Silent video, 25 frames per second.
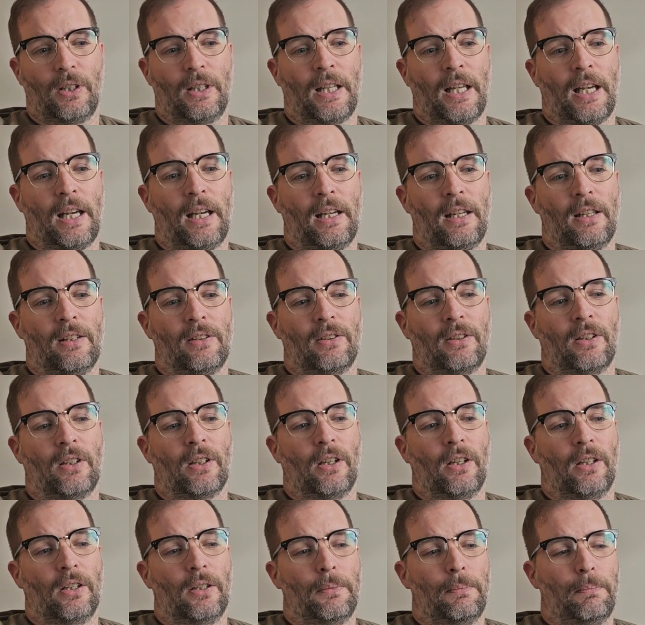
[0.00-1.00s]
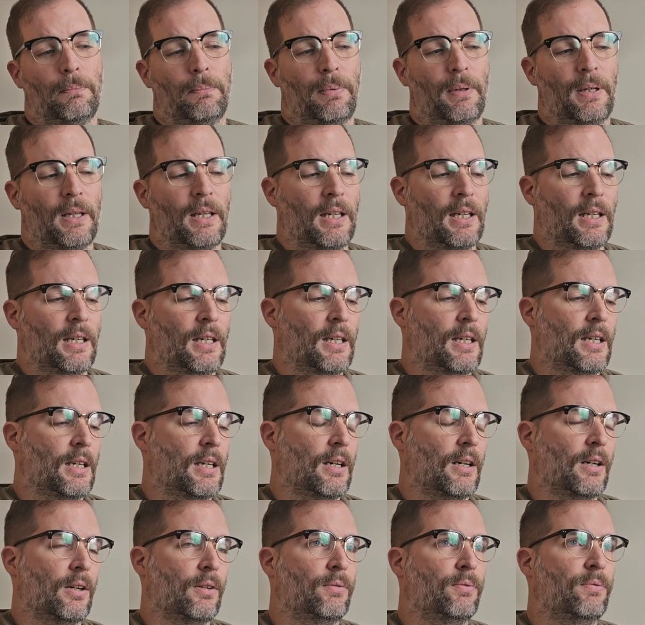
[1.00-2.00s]
There is going to be
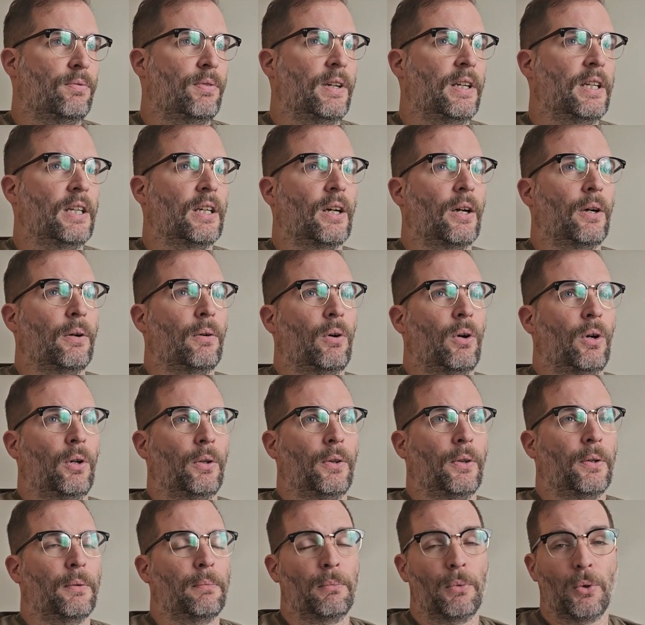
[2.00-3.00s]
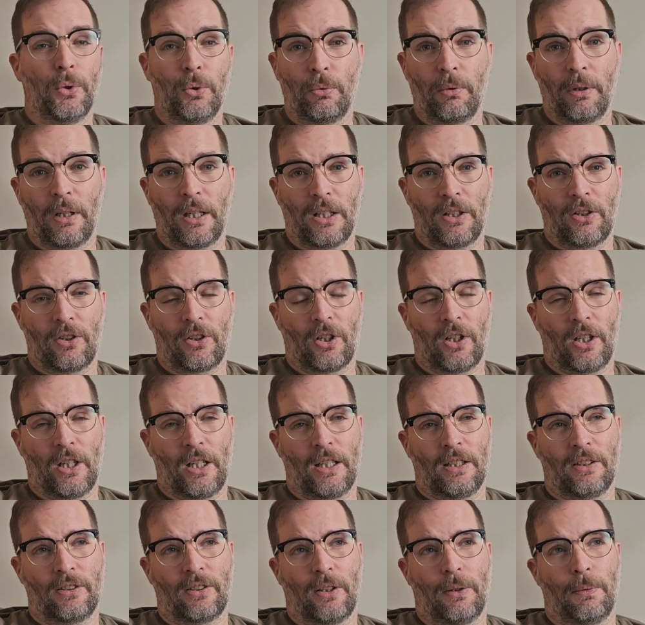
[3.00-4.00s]
a video on the mood reading journey,
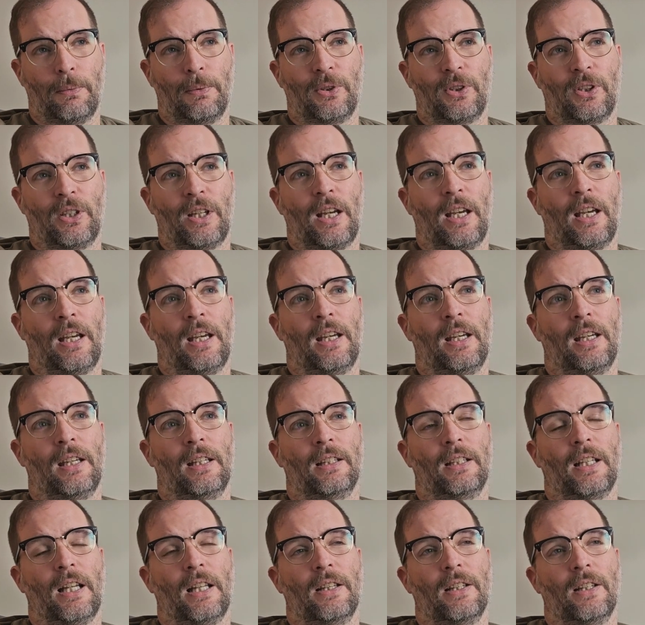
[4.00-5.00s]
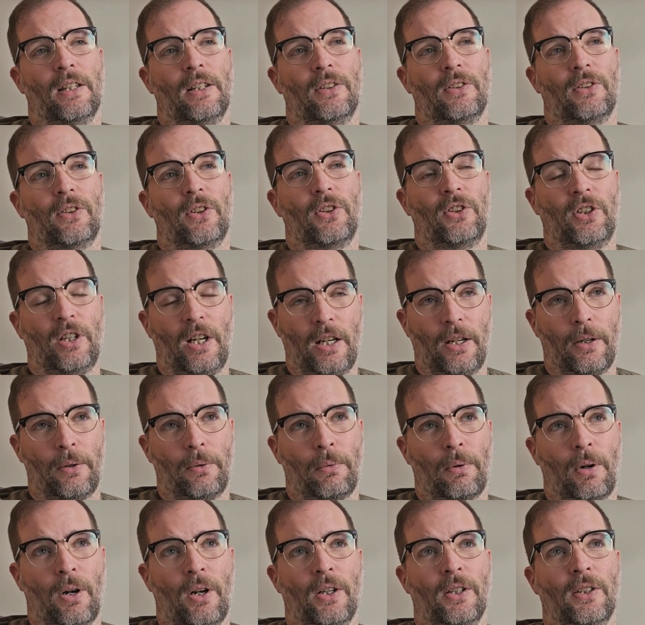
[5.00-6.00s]
as I was saying. Then there's The Shadow
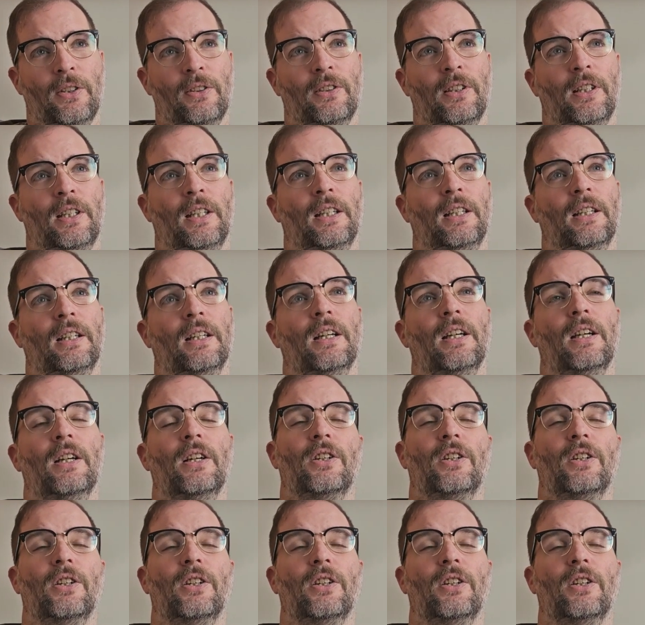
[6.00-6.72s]
Rising.